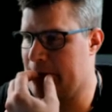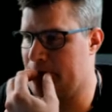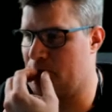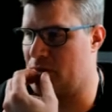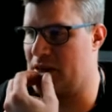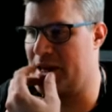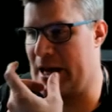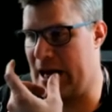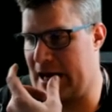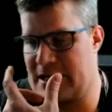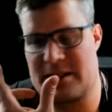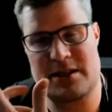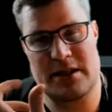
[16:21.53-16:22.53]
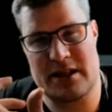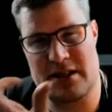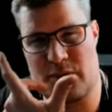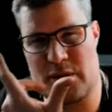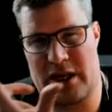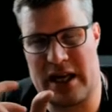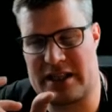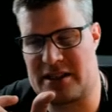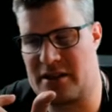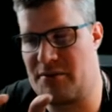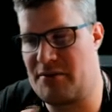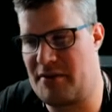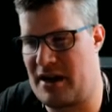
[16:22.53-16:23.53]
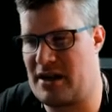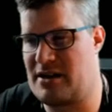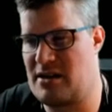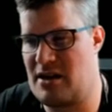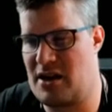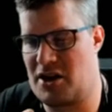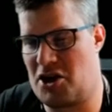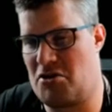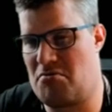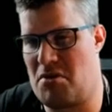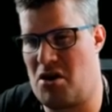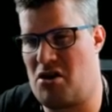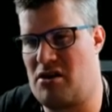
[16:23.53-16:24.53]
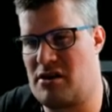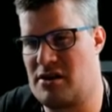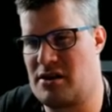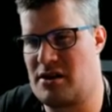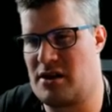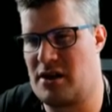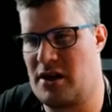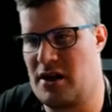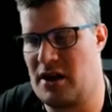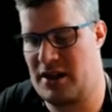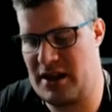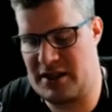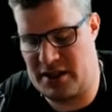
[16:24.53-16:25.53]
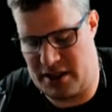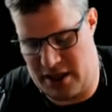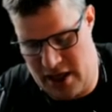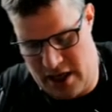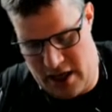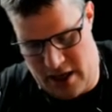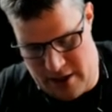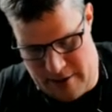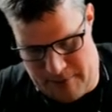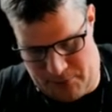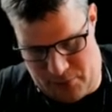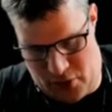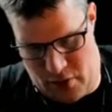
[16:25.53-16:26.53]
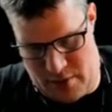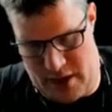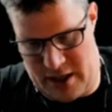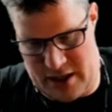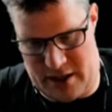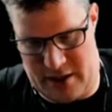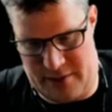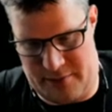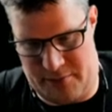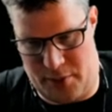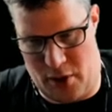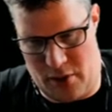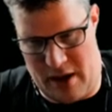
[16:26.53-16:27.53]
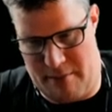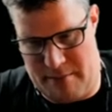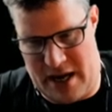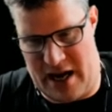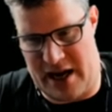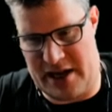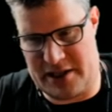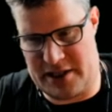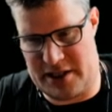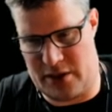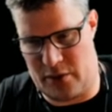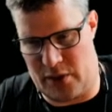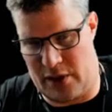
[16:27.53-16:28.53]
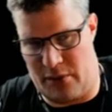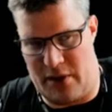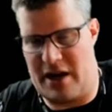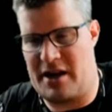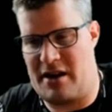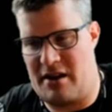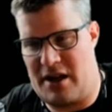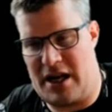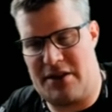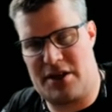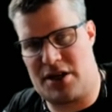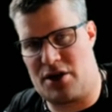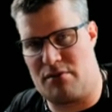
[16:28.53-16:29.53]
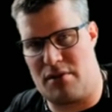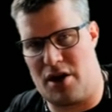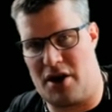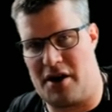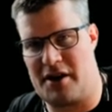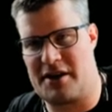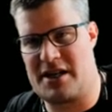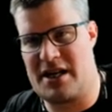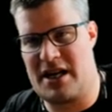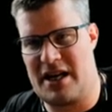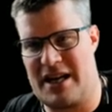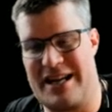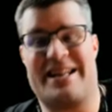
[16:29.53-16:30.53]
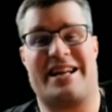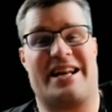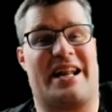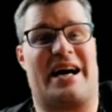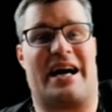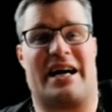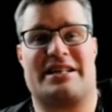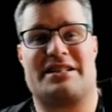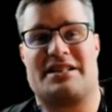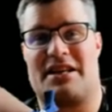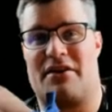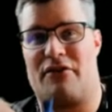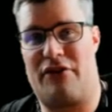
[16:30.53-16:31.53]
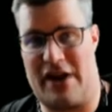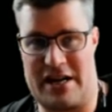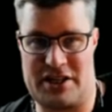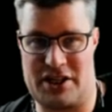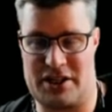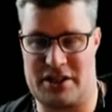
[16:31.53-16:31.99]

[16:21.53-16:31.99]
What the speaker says: Nice, it will actually run a command. This program Nice will run another command in a nice fashion,